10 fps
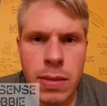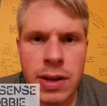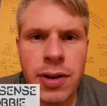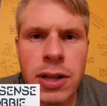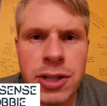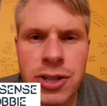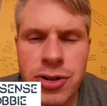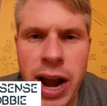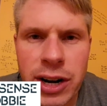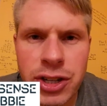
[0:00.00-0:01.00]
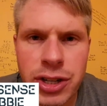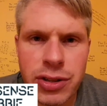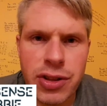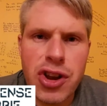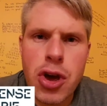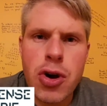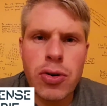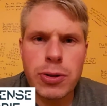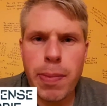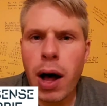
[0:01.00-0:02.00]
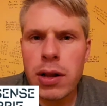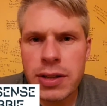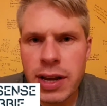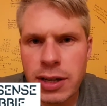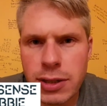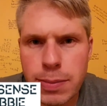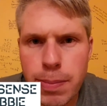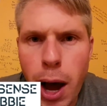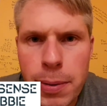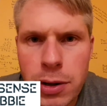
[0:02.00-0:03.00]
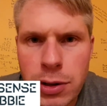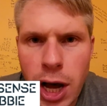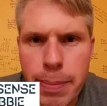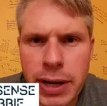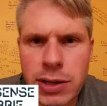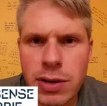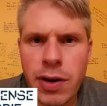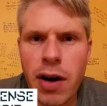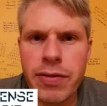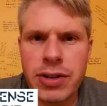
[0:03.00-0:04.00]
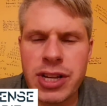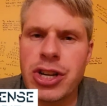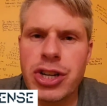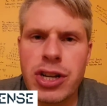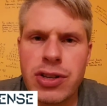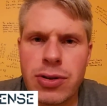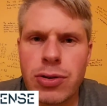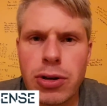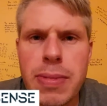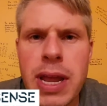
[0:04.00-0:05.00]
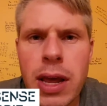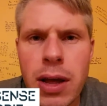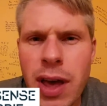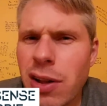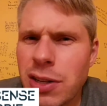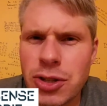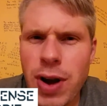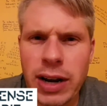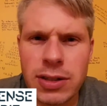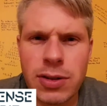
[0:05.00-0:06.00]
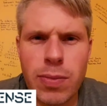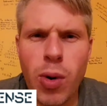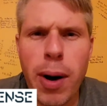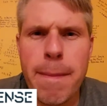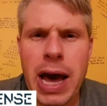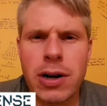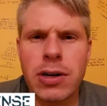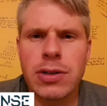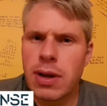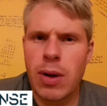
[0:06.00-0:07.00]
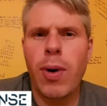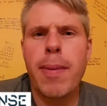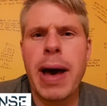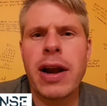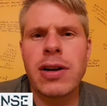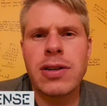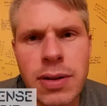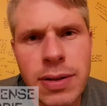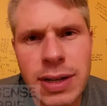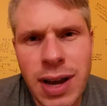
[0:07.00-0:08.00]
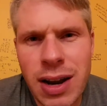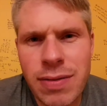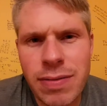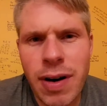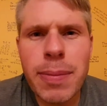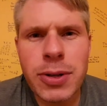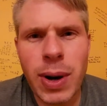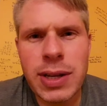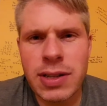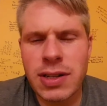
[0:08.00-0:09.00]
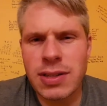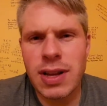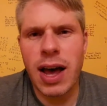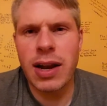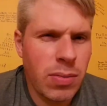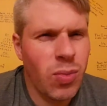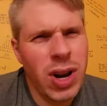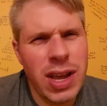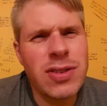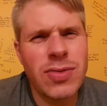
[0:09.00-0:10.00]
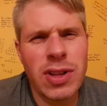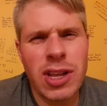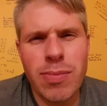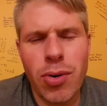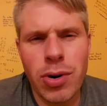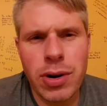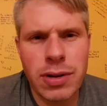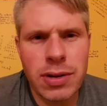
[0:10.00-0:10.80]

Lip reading: all a distraction. The news, politics, popular topics of conversation, social media, they all distract us from what matters. And what matters, that's kind of up to us to decide. What is really important?